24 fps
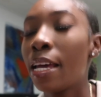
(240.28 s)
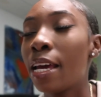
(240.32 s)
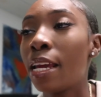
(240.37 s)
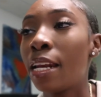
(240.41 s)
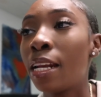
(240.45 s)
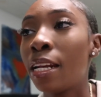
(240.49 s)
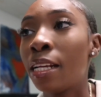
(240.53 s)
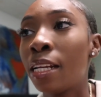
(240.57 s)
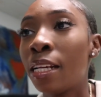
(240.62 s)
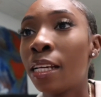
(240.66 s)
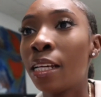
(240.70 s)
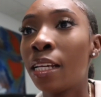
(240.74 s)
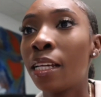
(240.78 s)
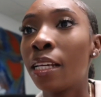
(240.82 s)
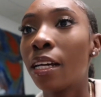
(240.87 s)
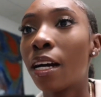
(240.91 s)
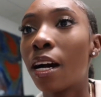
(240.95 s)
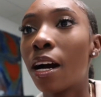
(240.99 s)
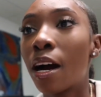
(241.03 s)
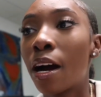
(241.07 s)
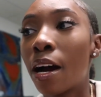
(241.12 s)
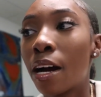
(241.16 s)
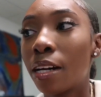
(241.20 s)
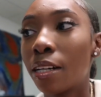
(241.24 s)

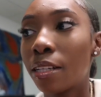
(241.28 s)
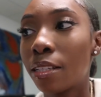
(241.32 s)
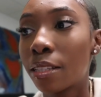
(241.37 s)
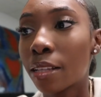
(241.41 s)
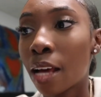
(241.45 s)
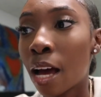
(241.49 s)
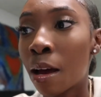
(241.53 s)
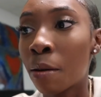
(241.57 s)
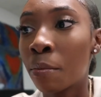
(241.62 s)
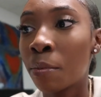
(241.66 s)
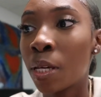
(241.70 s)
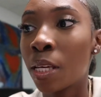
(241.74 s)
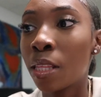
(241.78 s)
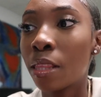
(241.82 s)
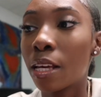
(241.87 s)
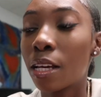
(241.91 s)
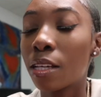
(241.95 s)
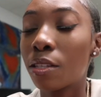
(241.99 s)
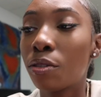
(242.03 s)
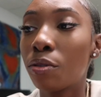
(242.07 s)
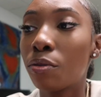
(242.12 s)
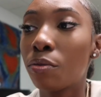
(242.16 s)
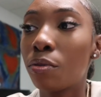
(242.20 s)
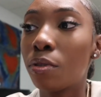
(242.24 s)
editing our assignment
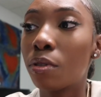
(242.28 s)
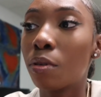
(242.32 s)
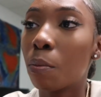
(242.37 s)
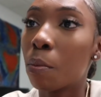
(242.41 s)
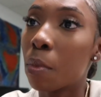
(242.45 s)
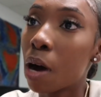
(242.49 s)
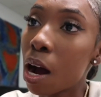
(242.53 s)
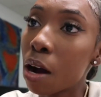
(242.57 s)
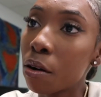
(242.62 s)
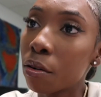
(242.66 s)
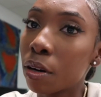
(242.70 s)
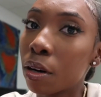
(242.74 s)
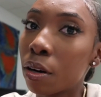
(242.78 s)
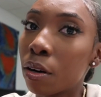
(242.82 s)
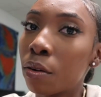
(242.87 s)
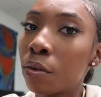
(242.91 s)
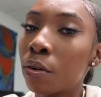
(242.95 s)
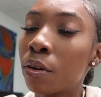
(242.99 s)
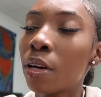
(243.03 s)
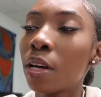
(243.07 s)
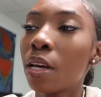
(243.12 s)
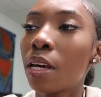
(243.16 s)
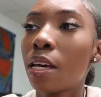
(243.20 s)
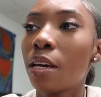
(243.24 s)
that's due
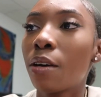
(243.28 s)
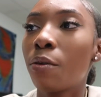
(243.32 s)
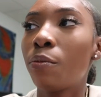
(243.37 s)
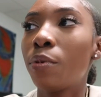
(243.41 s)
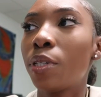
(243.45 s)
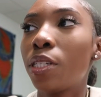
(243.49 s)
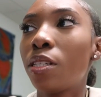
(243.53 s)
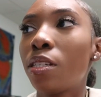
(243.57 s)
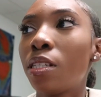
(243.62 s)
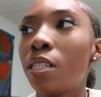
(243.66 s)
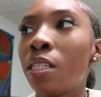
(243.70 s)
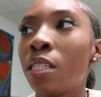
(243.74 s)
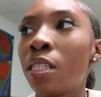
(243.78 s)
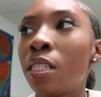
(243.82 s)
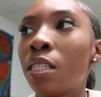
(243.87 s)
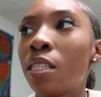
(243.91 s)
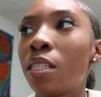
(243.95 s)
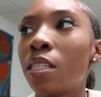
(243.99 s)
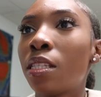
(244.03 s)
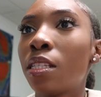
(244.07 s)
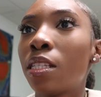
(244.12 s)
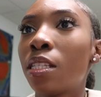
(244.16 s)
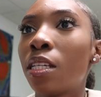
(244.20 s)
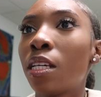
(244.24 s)
tomorrow, which
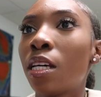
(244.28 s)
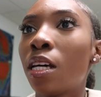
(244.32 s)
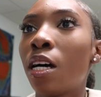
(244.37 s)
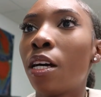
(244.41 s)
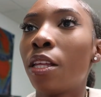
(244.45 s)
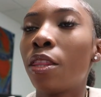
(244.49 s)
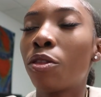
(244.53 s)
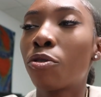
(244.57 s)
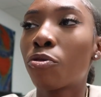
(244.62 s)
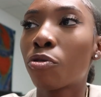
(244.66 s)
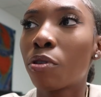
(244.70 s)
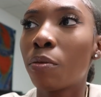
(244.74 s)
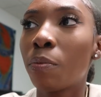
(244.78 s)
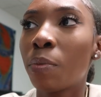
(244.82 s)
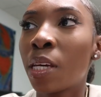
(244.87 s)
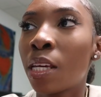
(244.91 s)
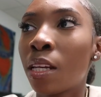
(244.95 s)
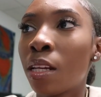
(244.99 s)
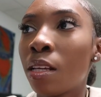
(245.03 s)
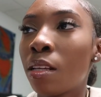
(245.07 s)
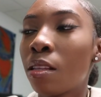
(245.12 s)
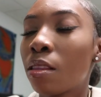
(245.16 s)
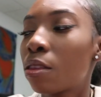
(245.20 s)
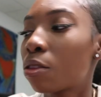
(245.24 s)
is a three
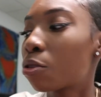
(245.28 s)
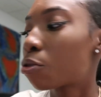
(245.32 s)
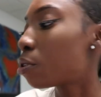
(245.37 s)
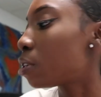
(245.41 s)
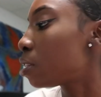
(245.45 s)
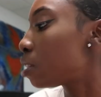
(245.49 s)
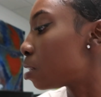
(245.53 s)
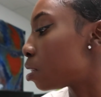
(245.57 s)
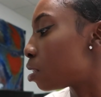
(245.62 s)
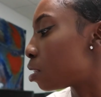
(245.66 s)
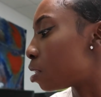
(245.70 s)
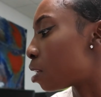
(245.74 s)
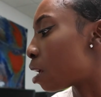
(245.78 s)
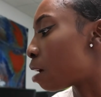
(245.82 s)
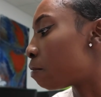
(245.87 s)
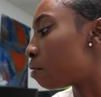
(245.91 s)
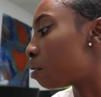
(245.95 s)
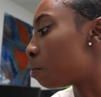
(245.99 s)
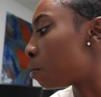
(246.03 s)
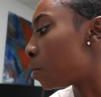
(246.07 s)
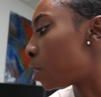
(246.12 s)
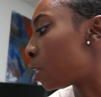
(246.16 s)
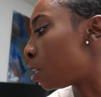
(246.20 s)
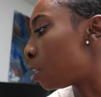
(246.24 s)
minute, three to
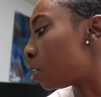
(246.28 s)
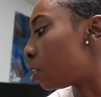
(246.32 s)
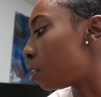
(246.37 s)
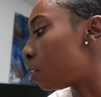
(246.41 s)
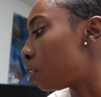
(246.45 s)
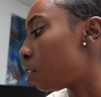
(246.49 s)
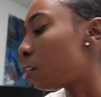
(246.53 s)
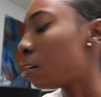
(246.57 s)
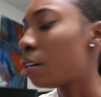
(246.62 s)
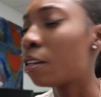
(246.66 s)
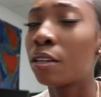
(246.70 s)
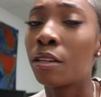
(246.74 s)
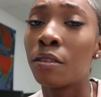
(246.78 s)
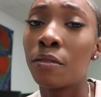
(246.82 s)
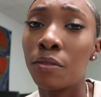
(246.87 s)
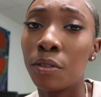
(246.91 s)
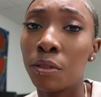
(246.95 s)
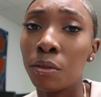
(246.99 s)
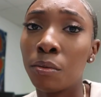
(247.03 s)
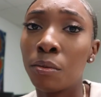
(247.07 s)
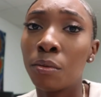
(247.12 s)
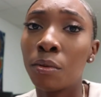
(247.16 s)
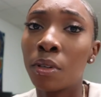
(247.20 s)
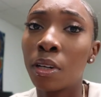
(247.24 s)
seven minute
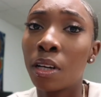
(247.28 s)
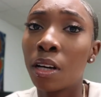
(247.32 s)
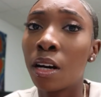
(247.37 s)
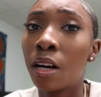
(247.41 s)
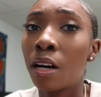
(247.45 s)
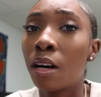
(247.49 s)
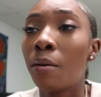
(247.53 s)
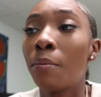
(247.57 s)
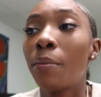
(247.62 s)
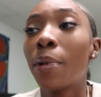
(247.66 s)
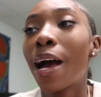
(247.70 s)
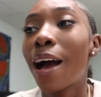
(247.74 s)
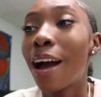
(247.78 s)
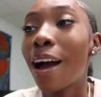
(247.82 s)
interview. Um,